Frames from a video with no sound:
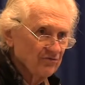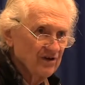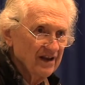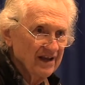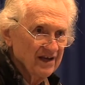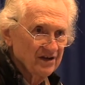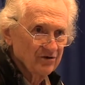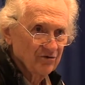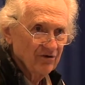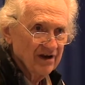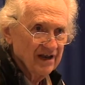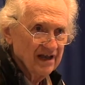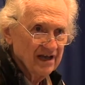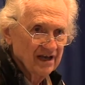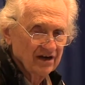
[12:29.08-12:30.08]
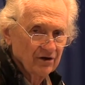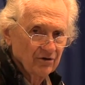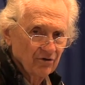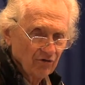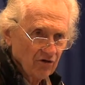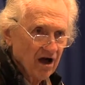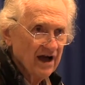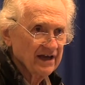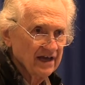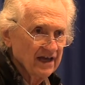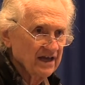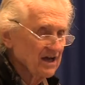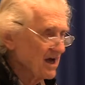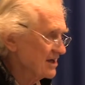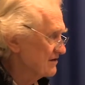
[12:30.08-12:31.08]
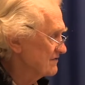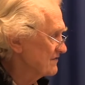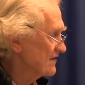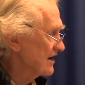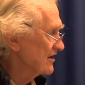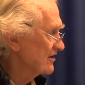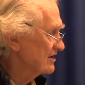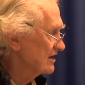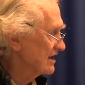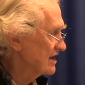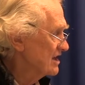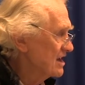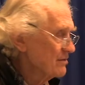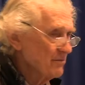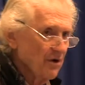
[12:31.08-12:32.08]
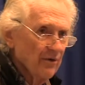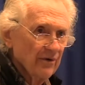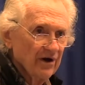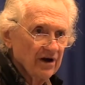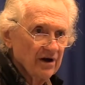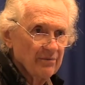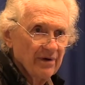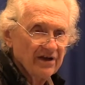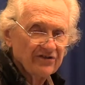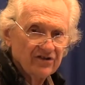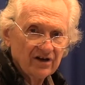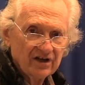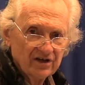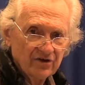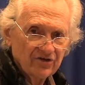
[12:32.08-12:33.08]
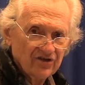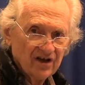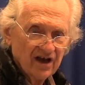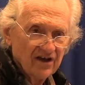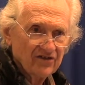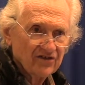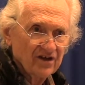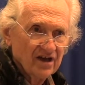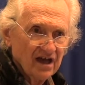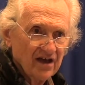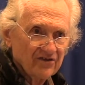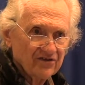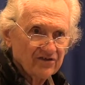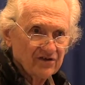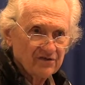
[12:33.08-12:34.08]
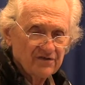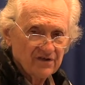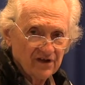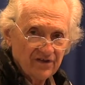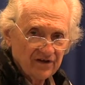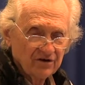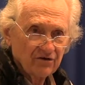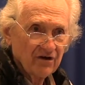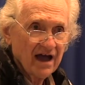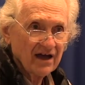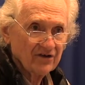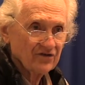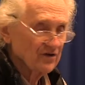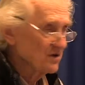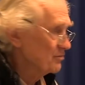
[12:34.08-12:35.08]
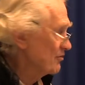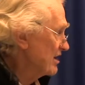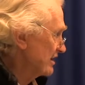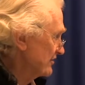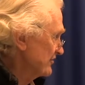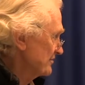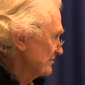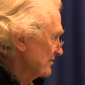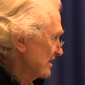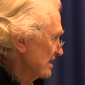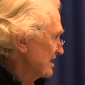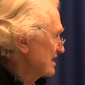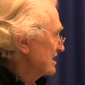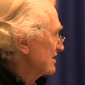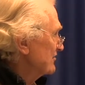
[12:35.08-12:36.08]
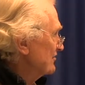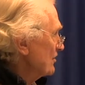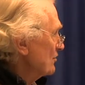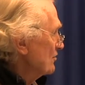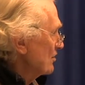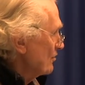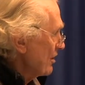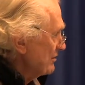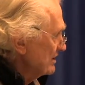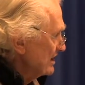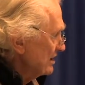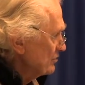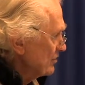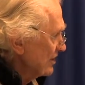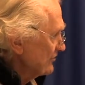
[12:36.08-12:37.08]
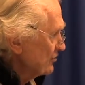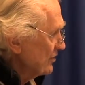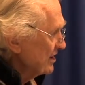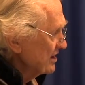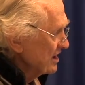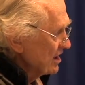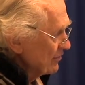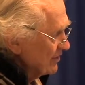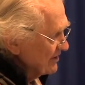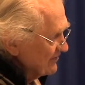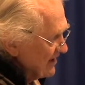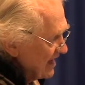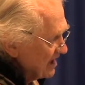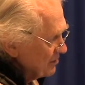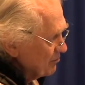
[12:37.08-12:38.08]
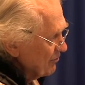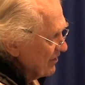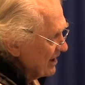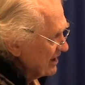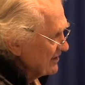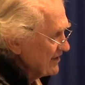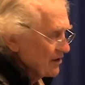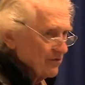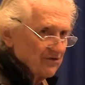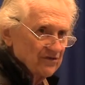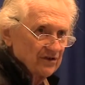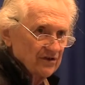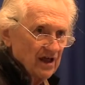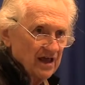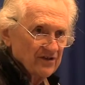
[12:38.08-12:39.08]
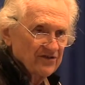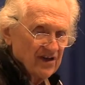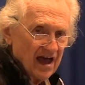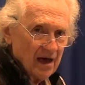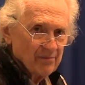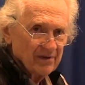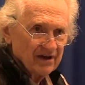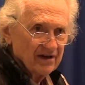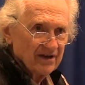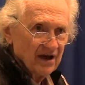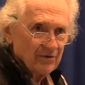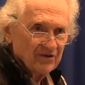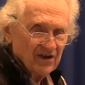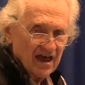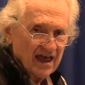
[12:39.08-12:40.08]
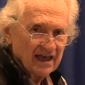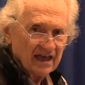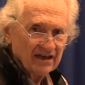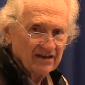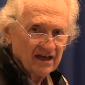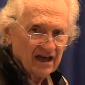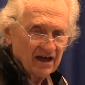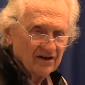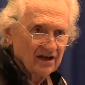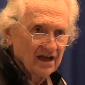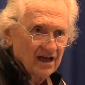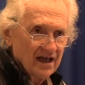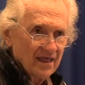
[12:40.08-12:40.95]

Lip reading: really gritty, groggy kind of fire clay, but we're going to basically use it as to fill the cracks on the bricks. So what we did was we'd take a brick that was hanging down,